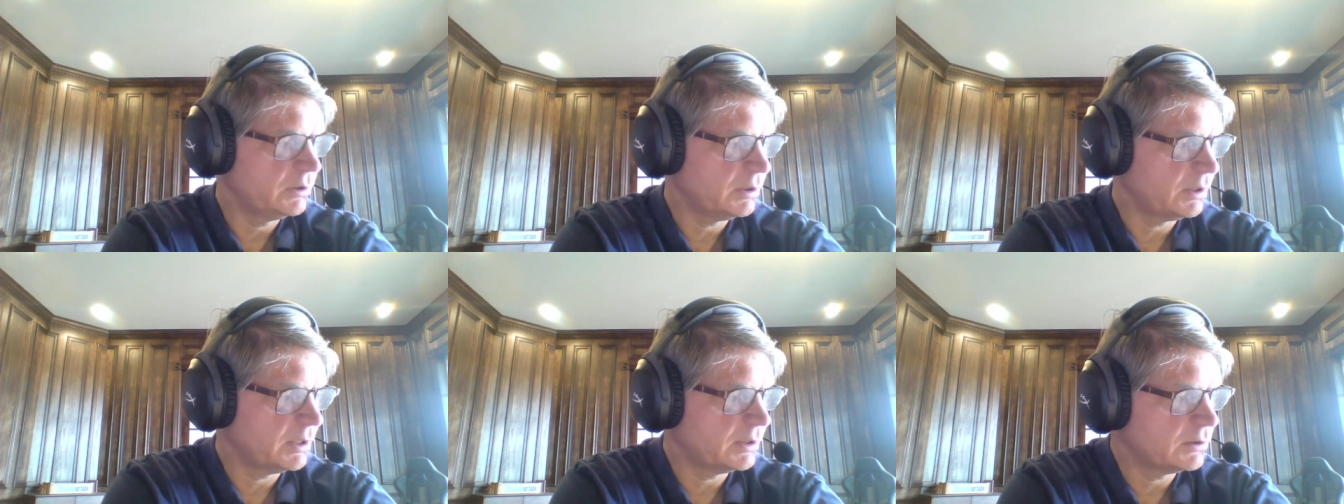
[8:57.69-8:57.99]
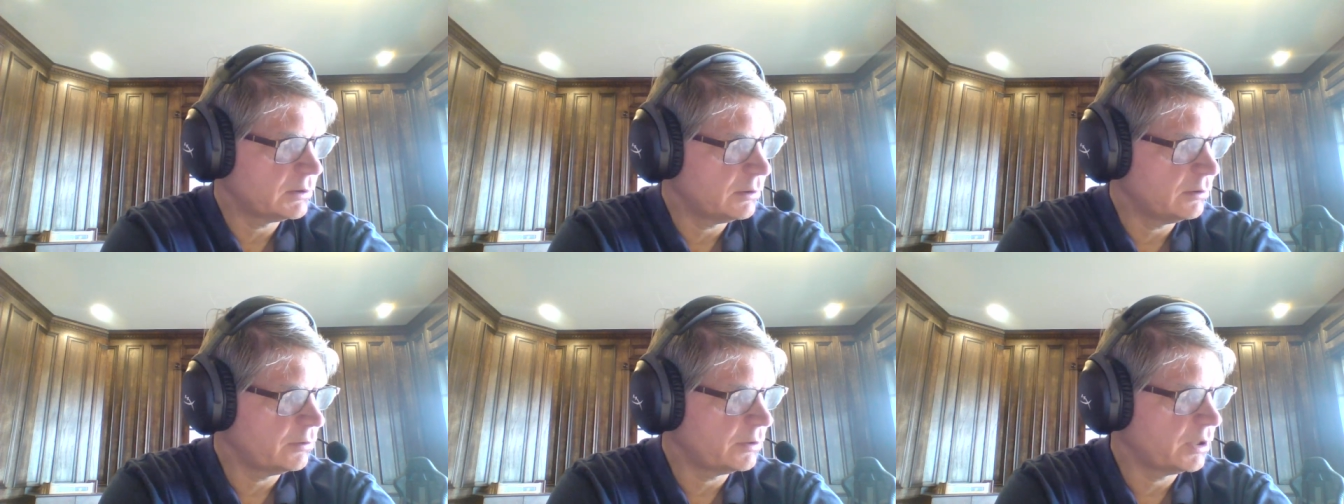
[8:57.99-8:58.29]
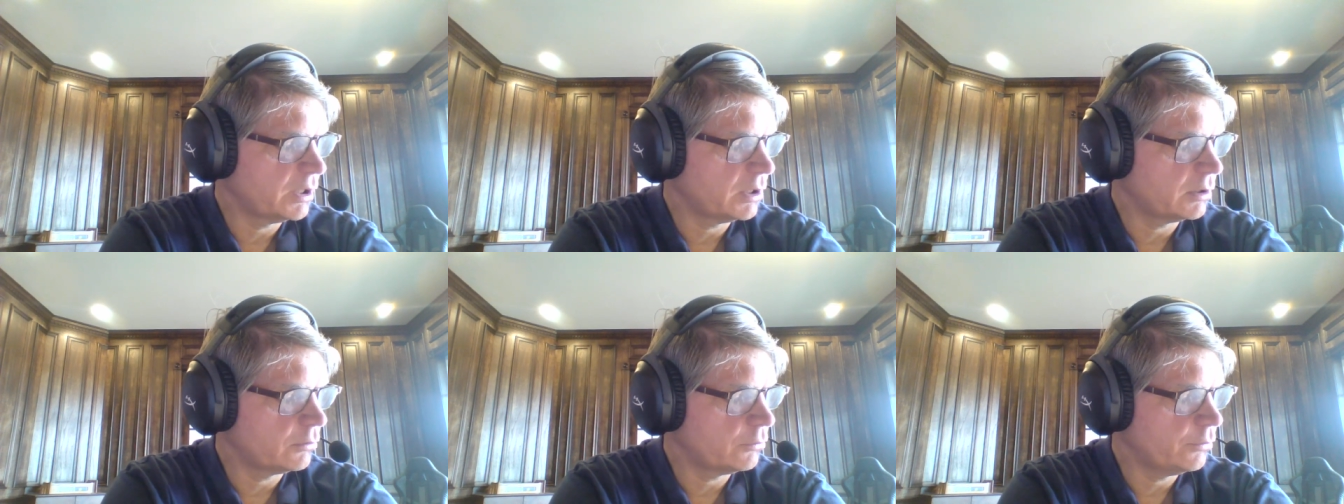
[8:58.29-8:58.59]
Let's look
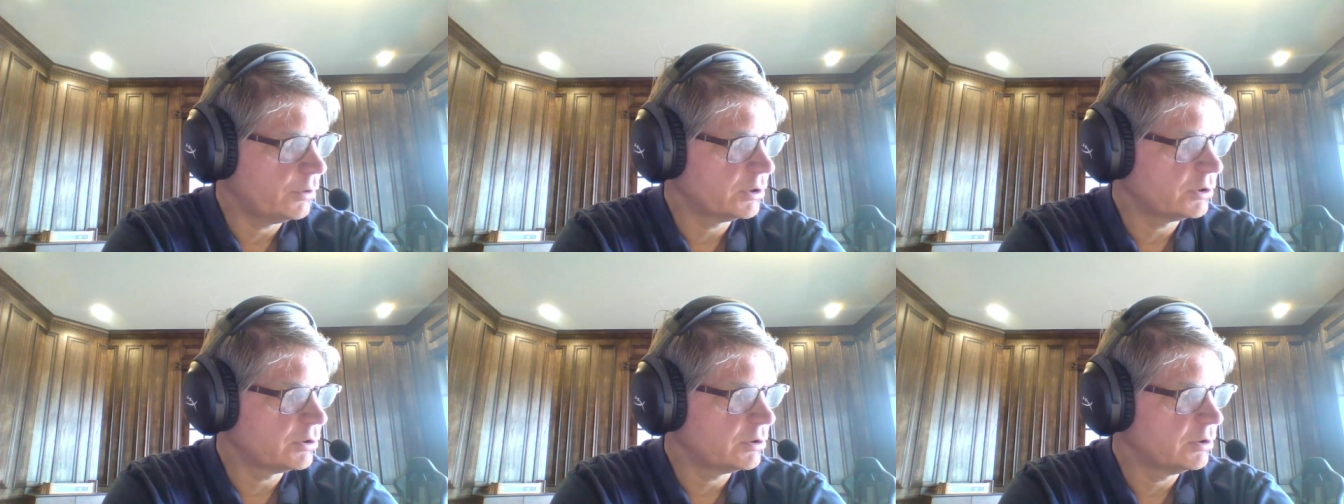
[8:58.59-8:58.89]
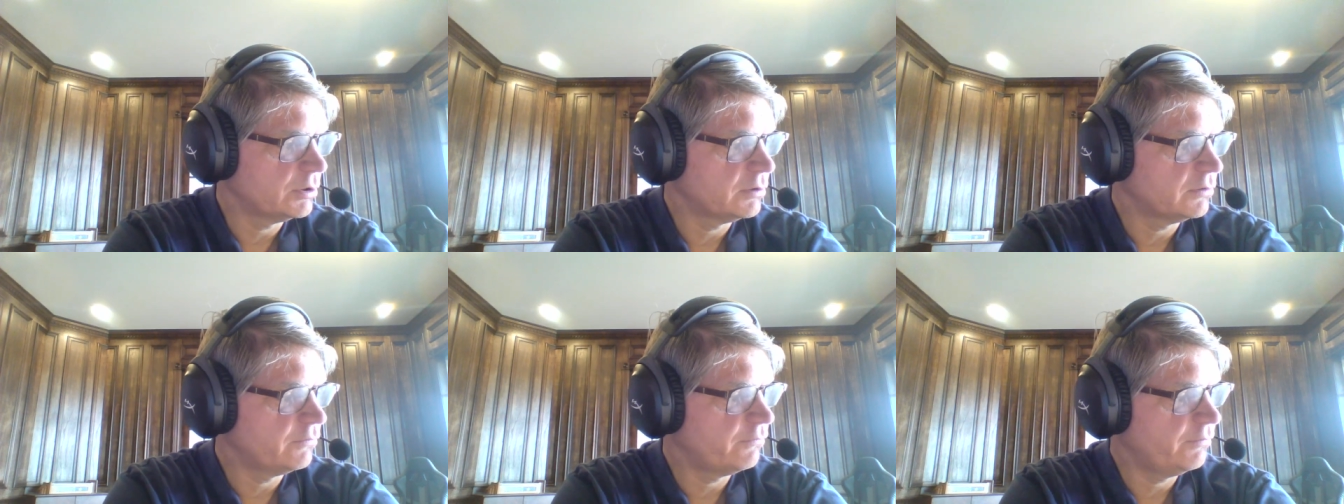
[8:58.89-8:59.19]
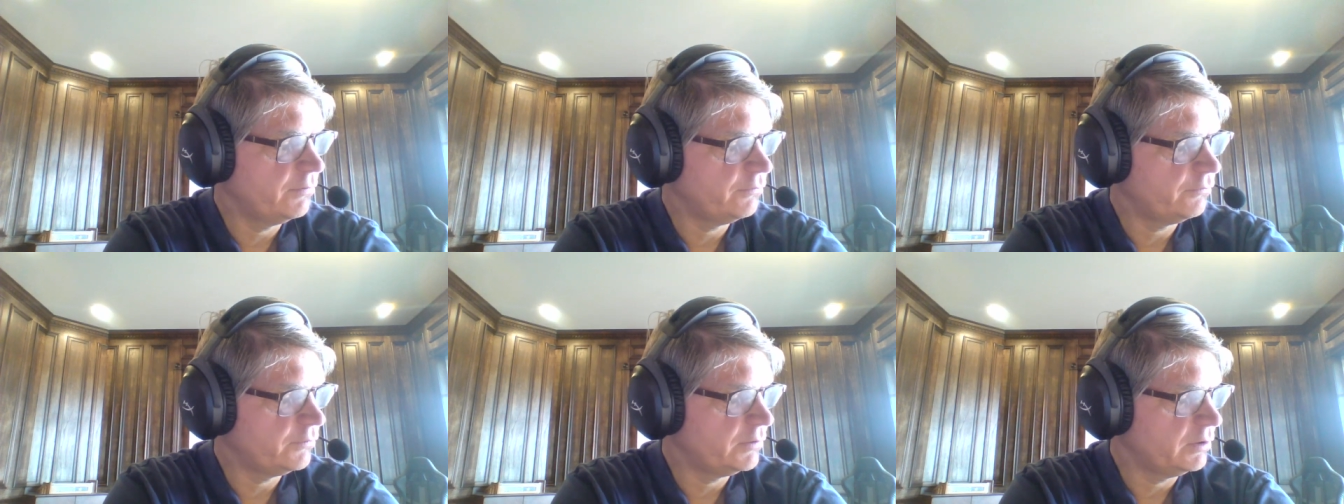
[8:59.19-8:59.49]
at questions
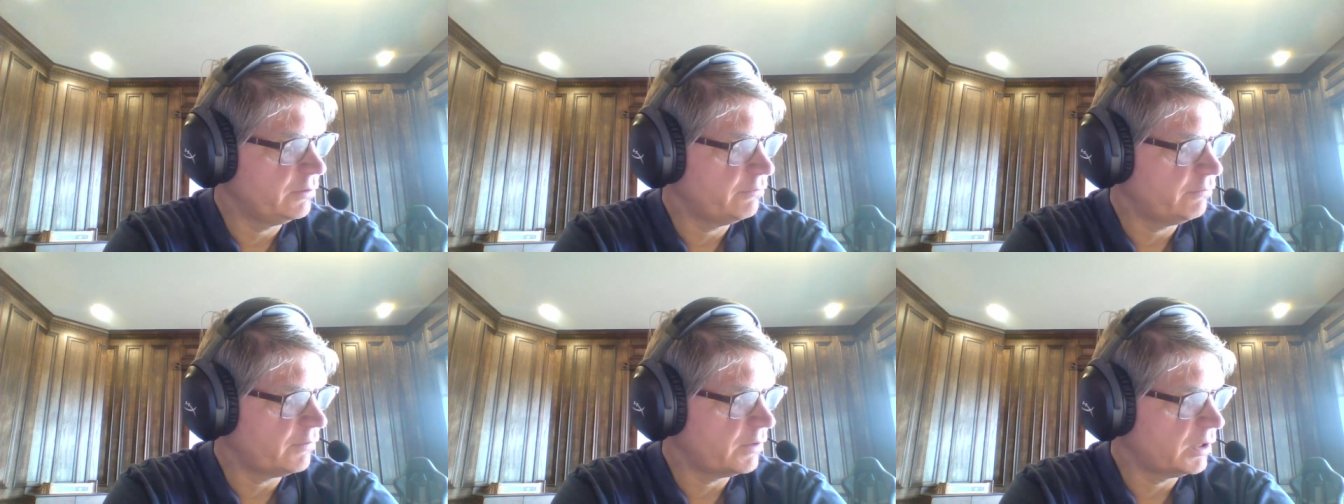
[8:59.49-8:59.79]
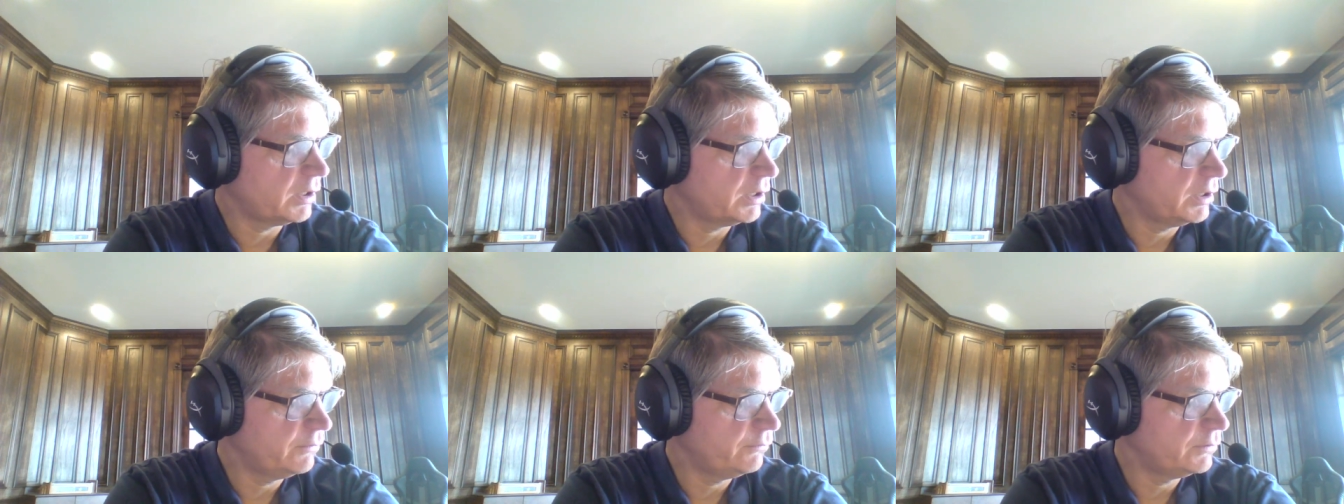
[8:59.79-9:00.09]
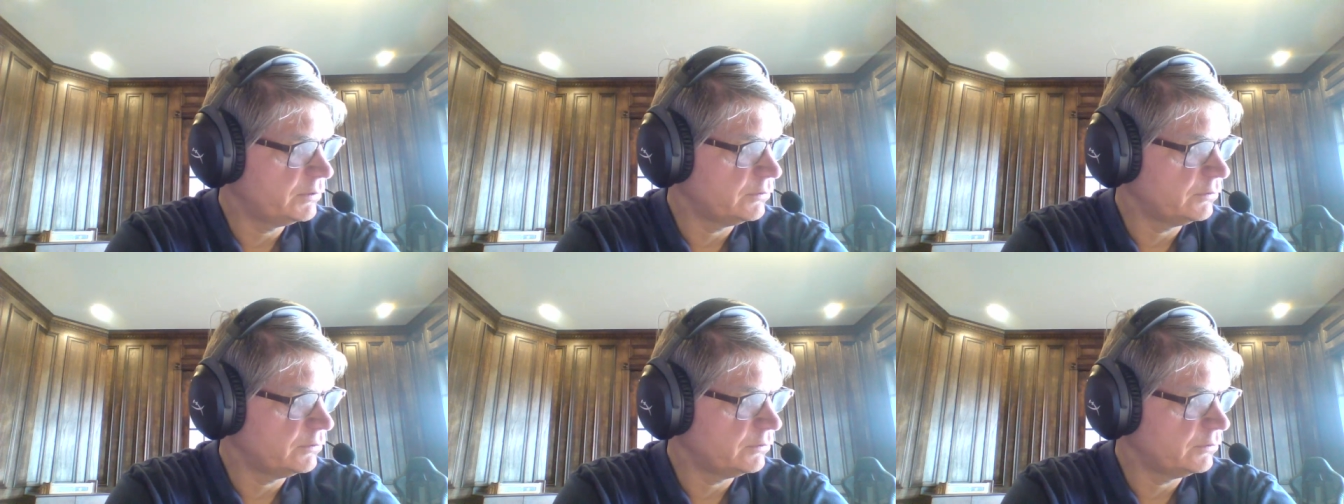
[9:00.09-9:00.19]
55